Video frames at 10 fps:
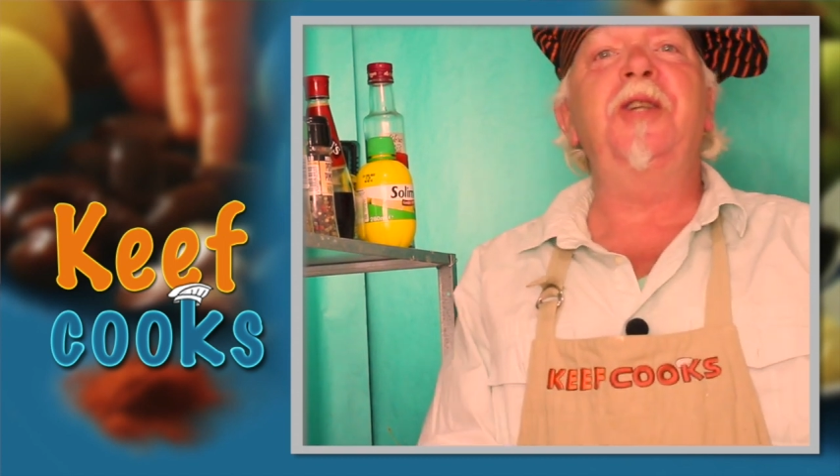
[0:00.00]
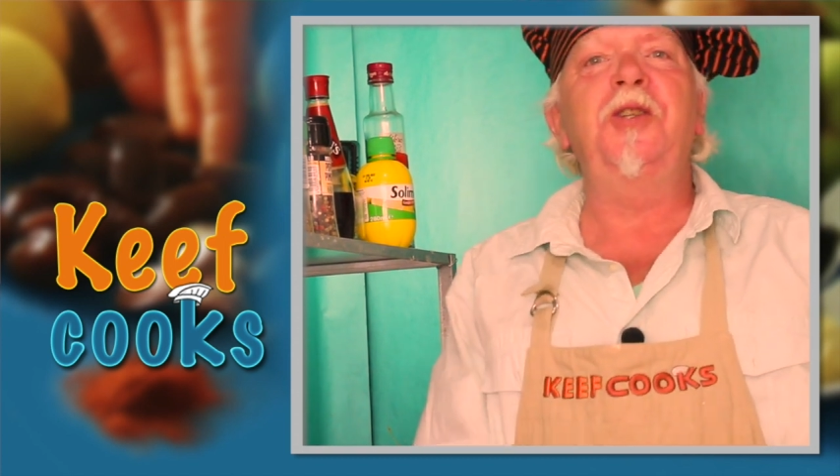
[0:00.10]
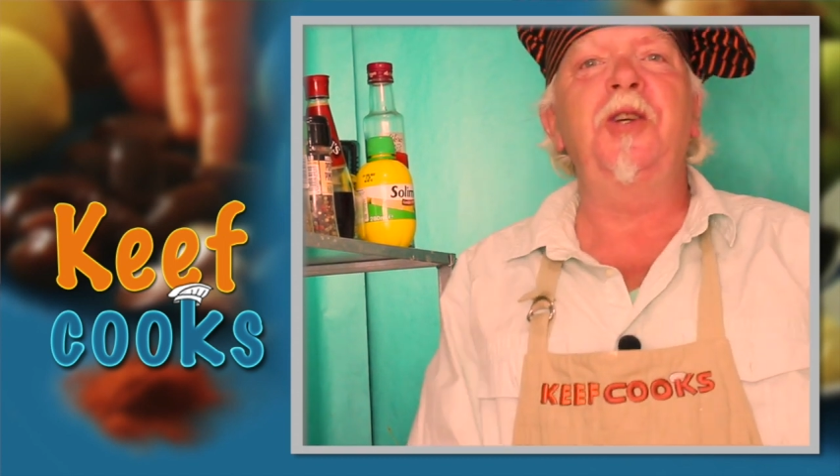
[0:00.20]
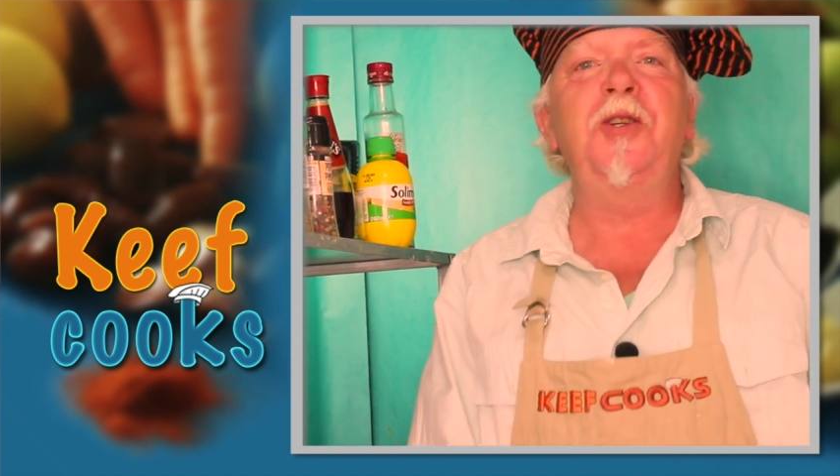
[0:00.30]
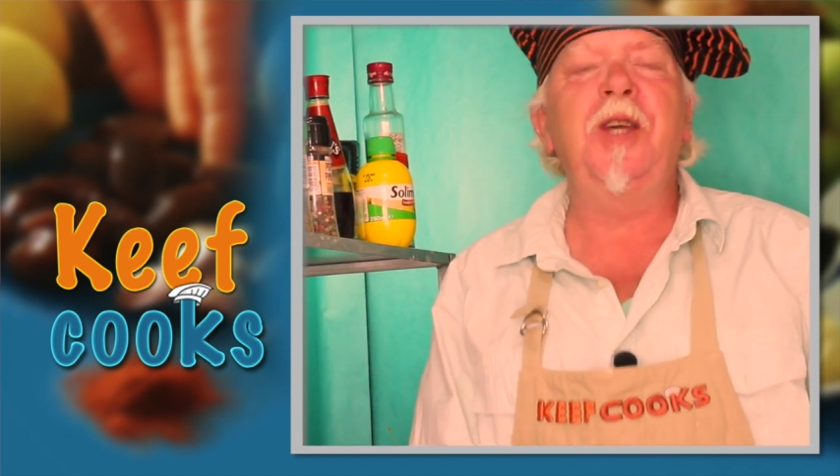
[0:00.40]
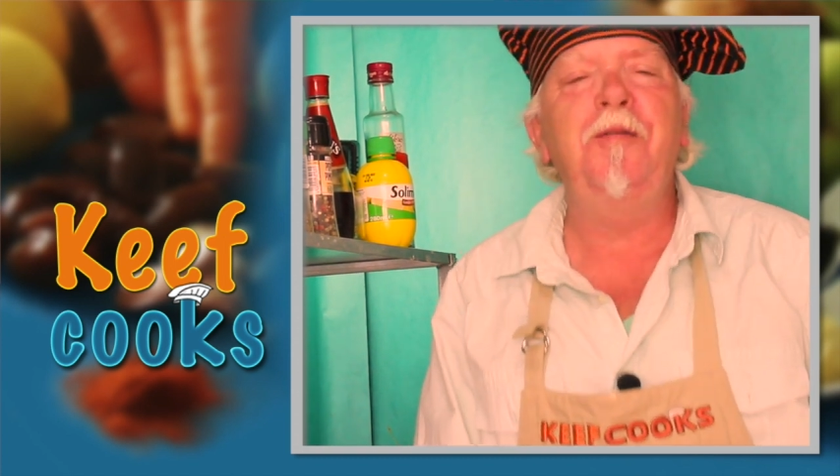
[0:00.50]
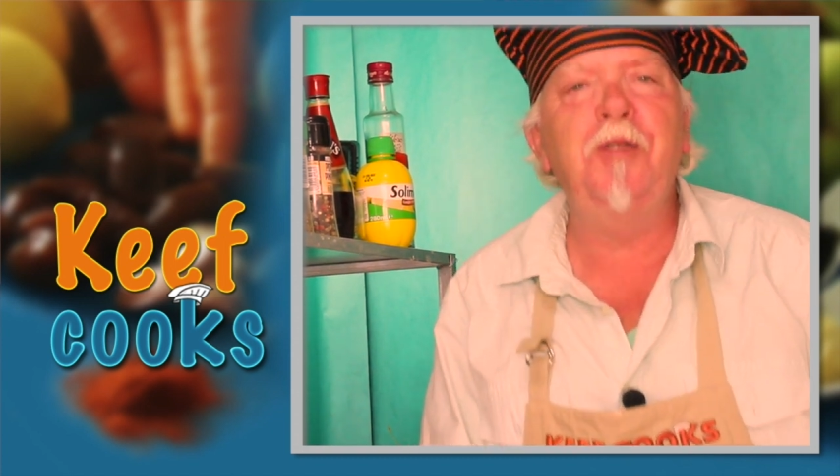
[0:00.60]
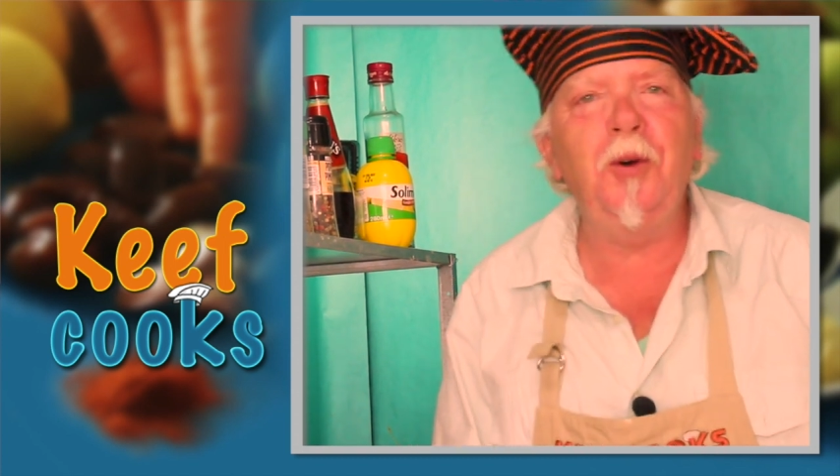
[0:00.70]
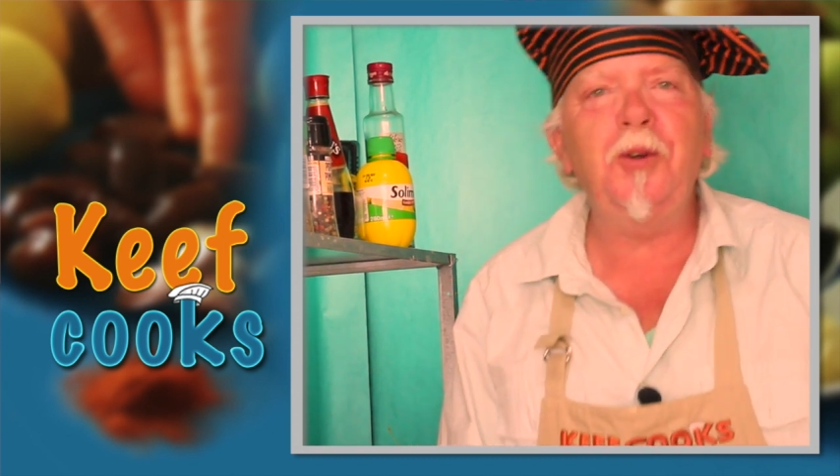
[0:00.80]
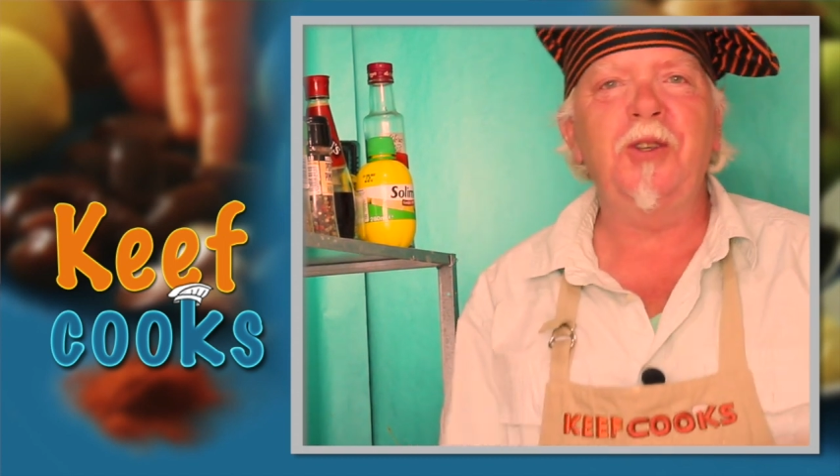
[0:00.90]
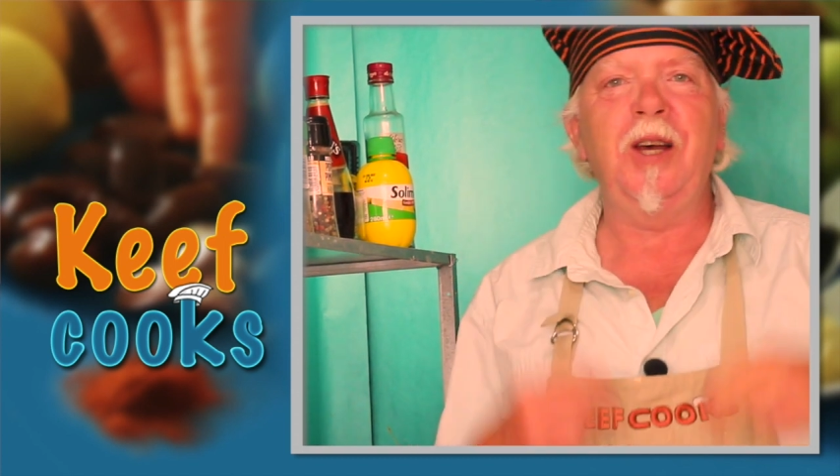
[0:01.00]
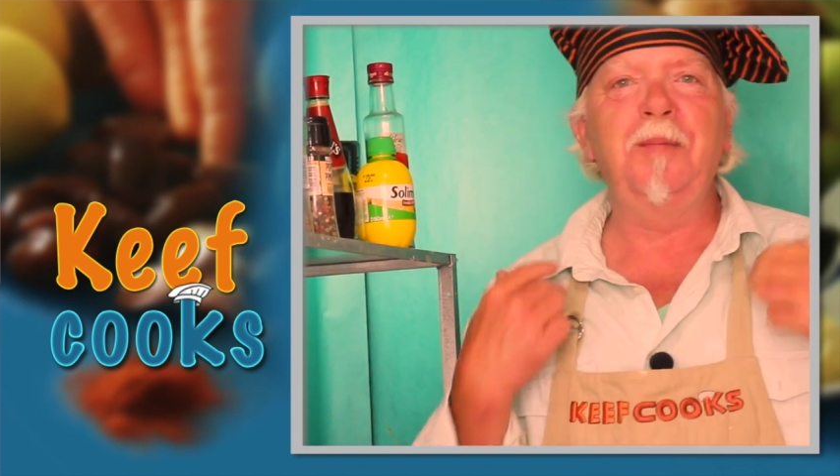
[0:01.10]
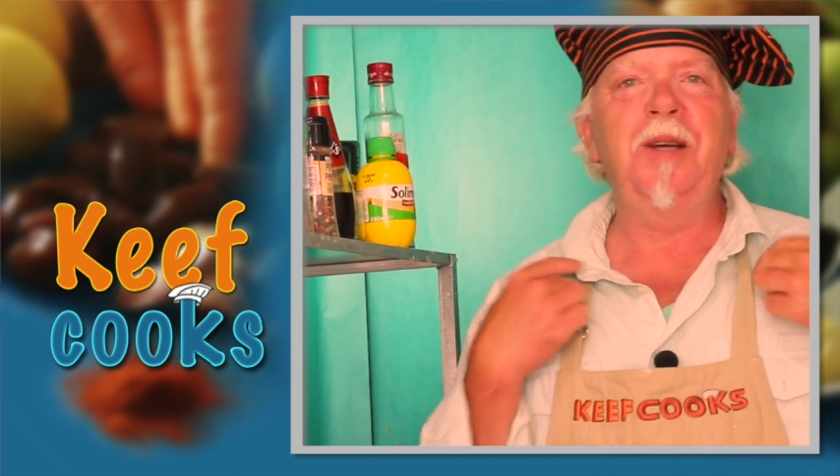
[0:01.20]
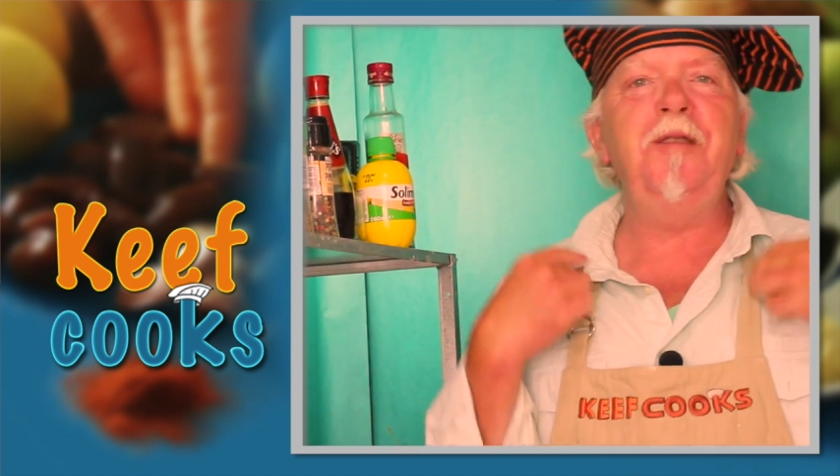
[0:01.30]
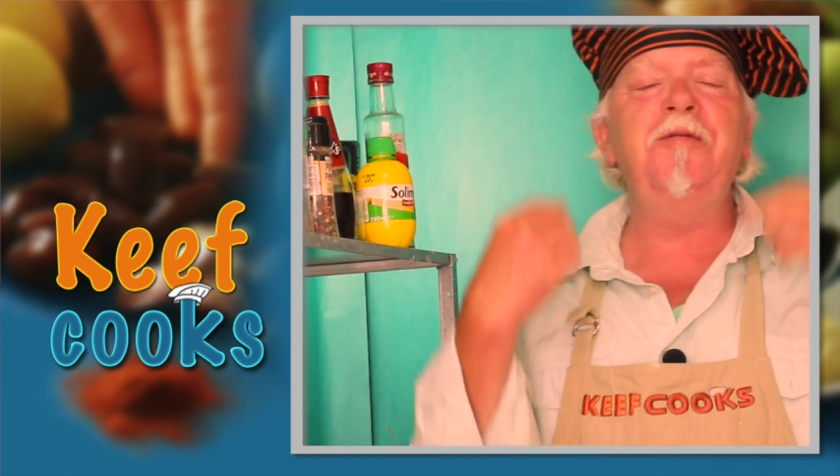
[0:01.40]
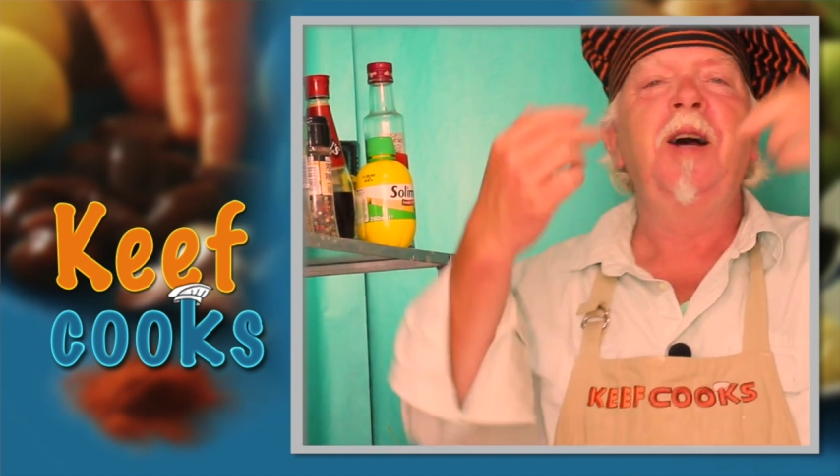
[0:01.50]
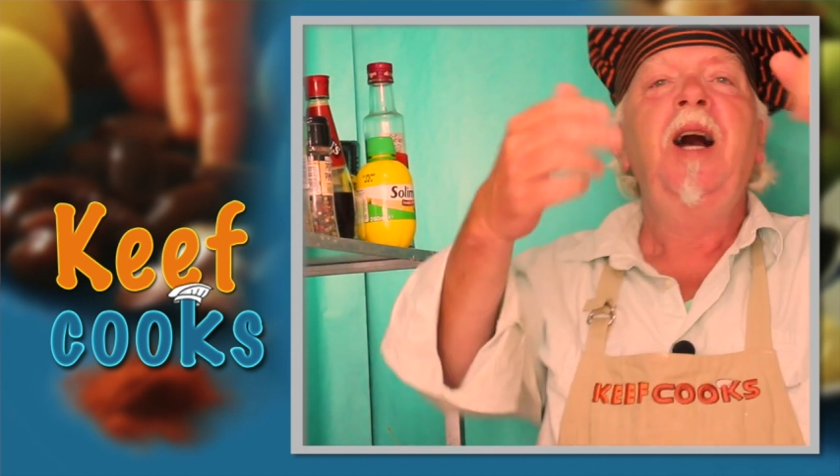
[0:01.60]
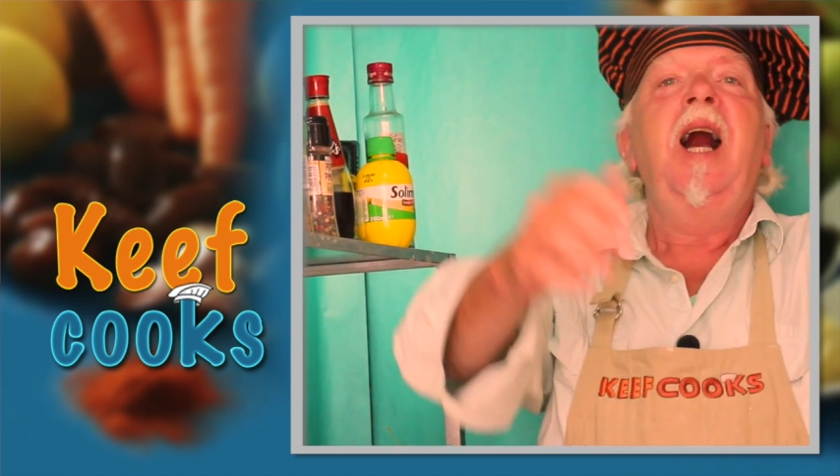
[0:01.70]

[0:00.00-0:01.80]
this is Keef Cooks, I'm Keef,